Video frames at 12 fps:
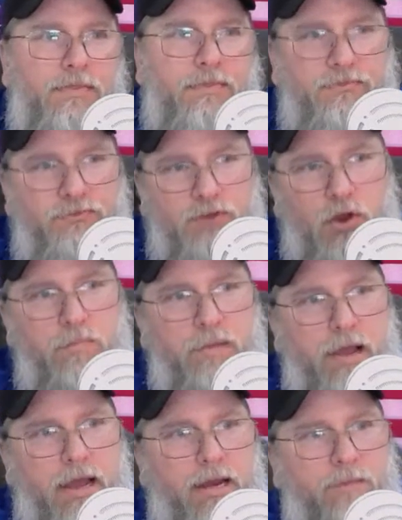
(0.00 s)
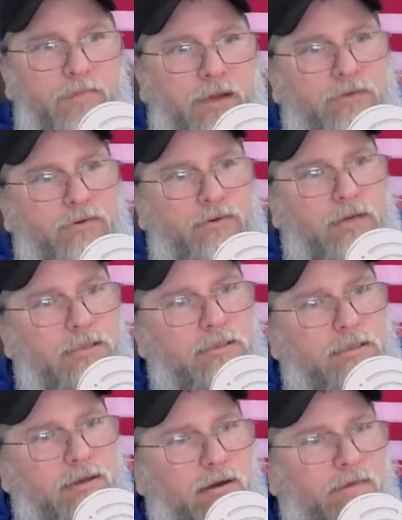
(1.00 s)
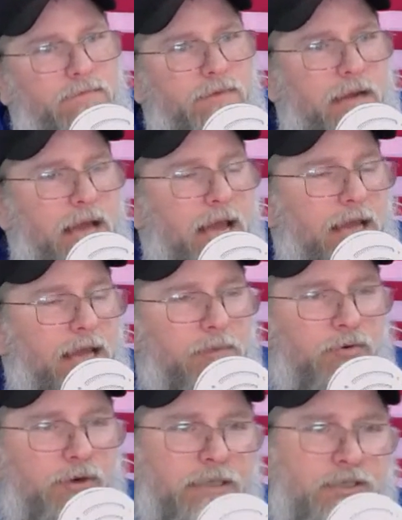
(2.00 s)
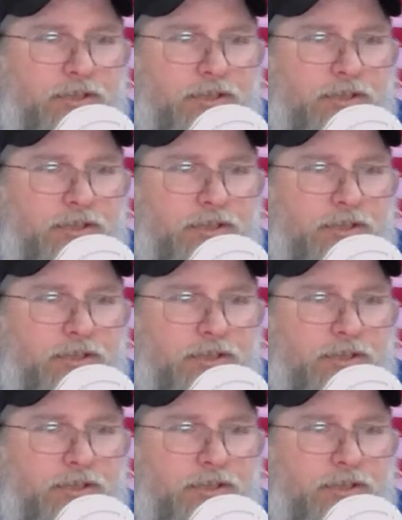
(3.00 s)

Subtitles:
Joe Paddock, Patrick Nijenhoff, and Alan Moritz.